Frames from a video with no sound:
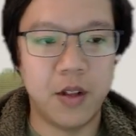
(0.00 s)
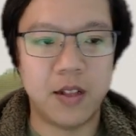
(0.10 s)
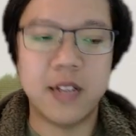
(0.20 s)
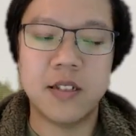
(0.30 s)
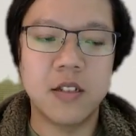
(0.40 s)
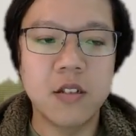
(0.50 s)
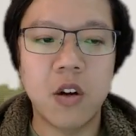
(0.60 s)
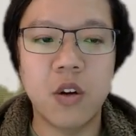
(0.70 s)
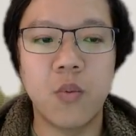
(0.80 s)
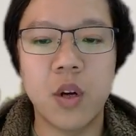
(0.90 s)
That's
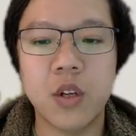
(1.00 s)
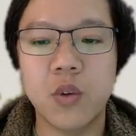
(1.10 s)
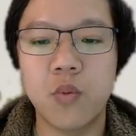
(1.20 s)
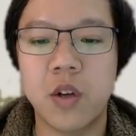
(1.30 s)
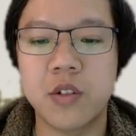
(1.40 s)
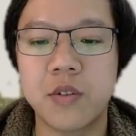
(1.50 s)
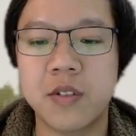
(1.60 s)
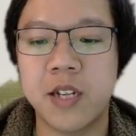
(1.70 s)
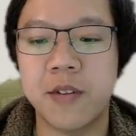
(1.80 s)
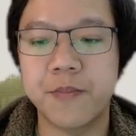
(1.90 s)
not what you want to see.